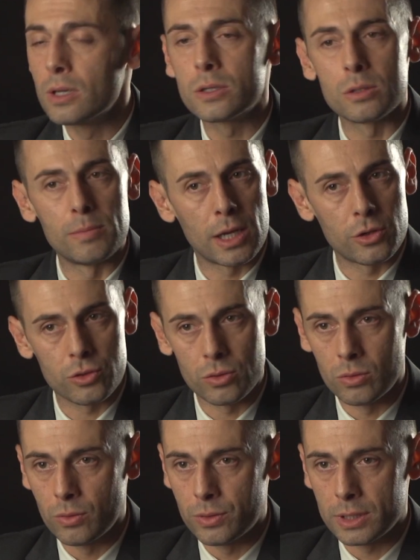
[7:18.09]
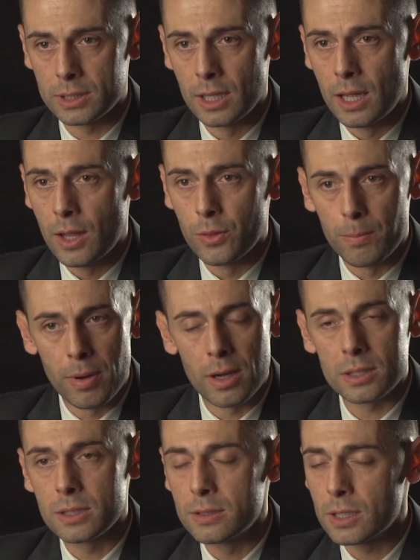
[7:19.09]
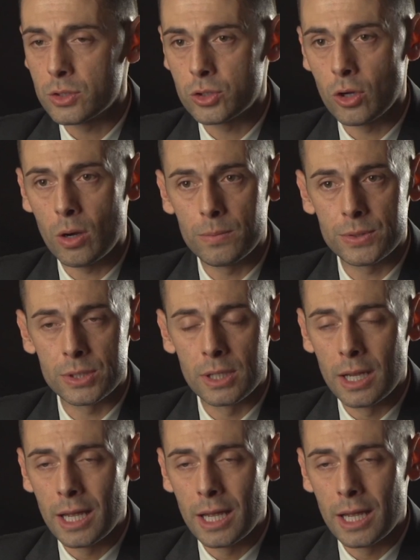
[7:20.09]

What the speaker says: to make sure that the person that shops,